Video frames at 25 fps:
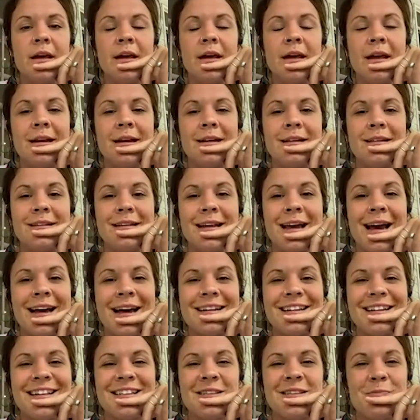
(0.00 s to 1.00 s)
And
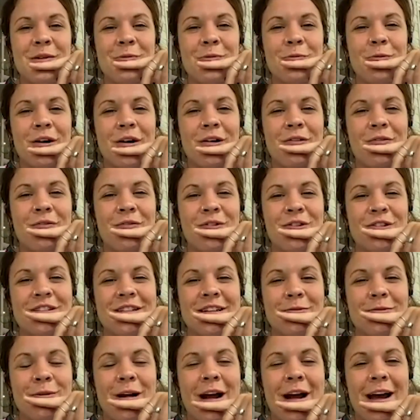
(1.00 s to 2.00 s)
yeah, it's been wonderful
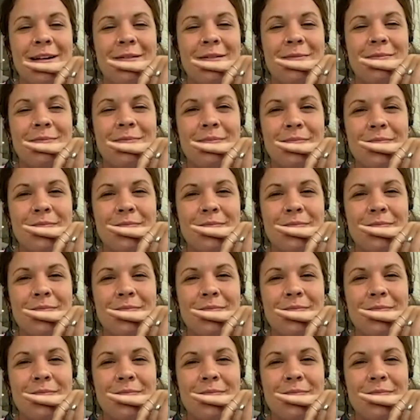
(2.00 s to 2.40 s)
to ride.